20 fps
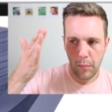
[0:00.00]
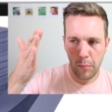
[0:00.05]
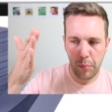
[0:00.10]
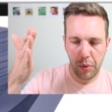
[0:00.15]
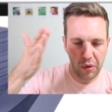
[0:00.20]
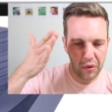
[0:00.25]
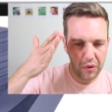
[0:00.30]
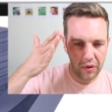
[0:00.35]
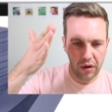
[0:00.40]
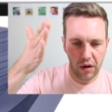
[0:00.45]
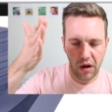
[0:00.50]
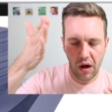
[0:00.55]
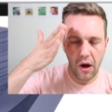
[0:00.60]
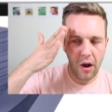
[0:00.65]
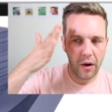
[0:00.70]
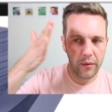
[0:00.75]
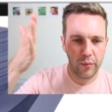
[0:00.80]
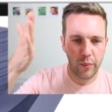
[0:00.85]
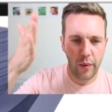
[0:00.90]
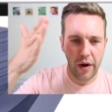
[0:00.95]
put
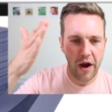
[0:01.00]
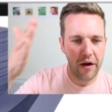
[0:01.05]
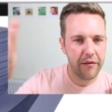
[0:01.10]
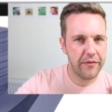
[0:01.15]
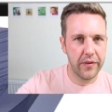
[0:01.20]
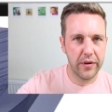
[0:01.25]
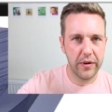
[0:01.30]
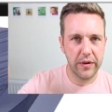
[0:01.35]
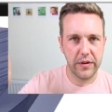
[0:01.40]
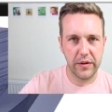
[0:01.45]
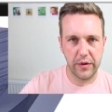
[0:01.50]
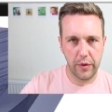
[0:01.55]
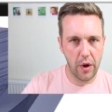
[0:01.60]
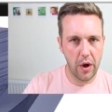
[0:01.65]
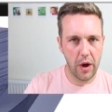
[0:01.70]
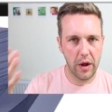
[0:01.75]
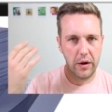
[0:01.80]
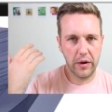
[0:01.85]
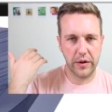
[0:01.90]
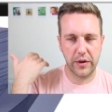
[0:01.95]
on wherever you
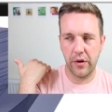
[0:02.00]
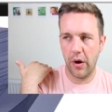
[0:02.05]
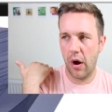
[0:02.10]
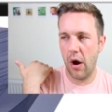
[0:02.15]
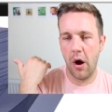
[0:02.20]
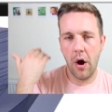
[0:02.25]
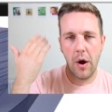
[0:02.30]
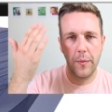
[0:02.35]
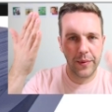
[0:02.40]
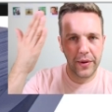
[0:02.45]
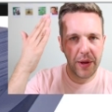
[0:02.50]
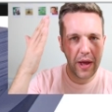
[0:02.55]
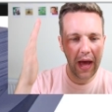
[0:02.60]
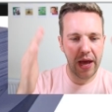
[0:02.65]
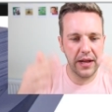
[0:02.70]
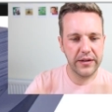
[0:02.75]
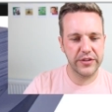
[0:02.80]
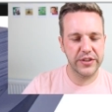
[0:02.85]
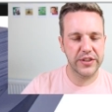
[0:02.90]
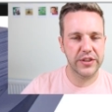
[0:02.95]
hurt, like your arm, your
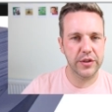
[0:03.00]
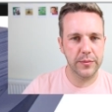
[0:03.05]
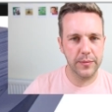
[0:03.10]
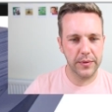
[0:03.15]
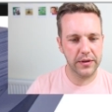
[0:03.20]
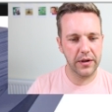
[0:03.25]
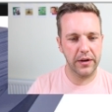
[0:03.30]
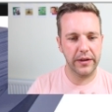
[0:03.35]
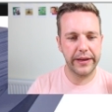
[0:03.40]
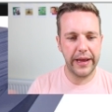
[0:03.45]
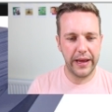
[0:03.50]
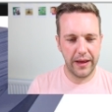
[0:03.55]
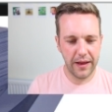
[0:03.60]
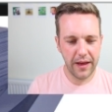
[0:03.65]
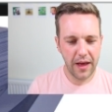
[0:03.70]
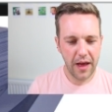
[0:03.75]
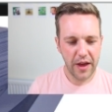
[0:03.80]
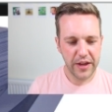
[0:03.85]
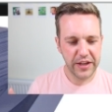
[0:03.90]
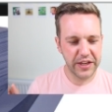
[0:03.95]
head, your stomach, like
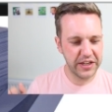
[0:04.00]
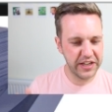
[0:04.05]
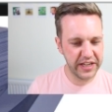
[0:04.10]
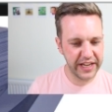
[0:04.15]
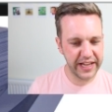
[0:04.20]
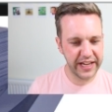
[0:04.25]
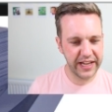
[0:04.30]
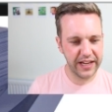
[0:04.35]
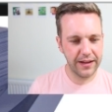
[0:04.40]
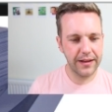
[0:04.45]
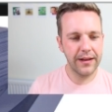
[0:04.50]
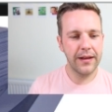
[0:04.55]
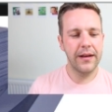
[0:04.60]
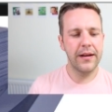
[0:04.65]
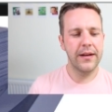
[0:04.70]
your knee.